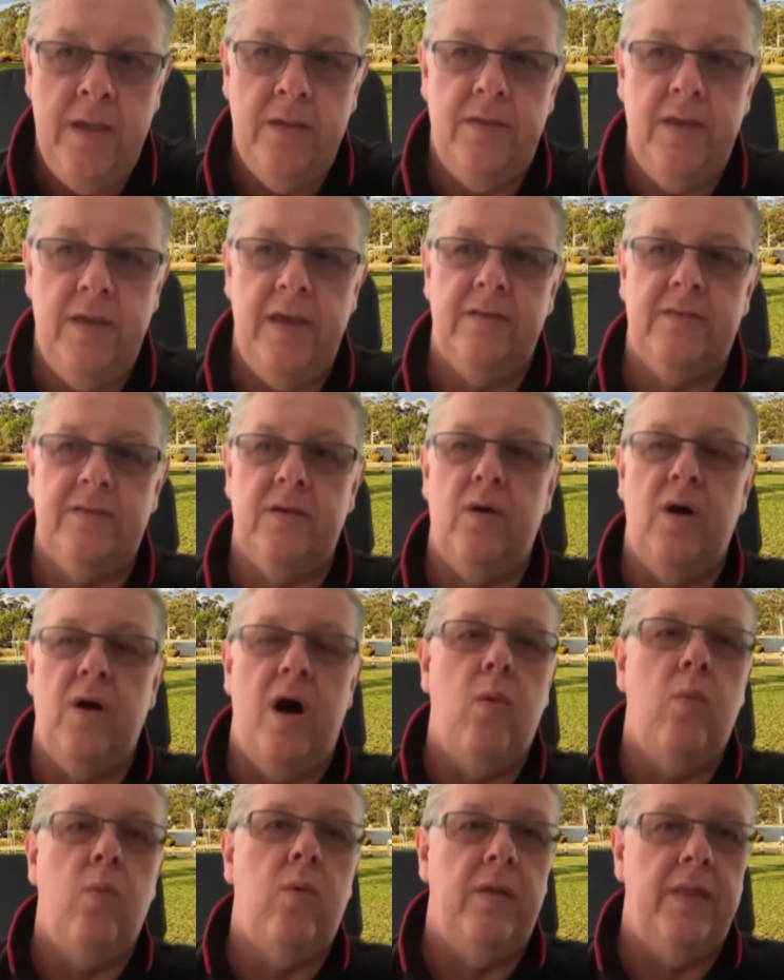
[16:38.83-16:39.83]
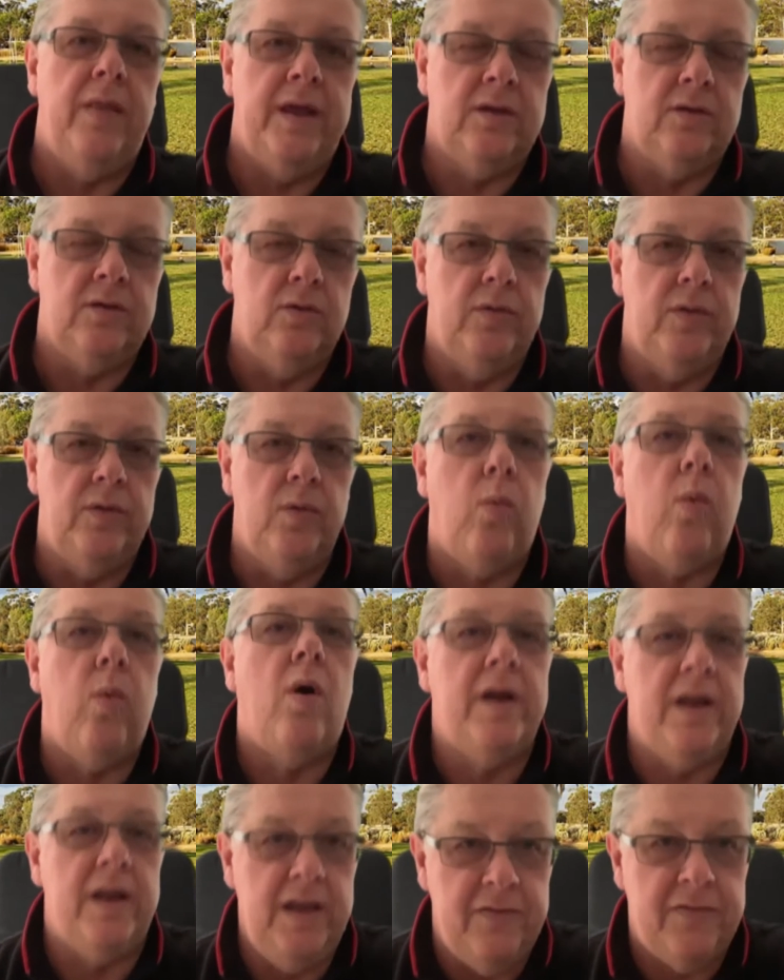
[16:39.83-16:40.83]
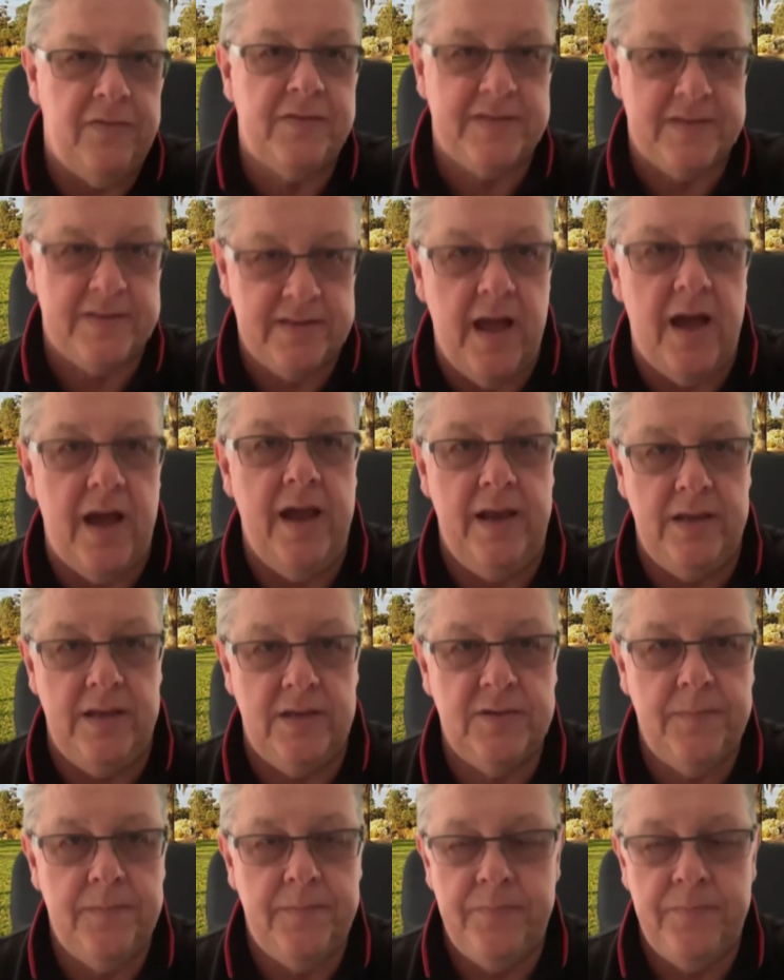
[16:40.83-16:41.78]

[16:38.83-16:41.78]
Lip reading: There's a what they call the what-if stage.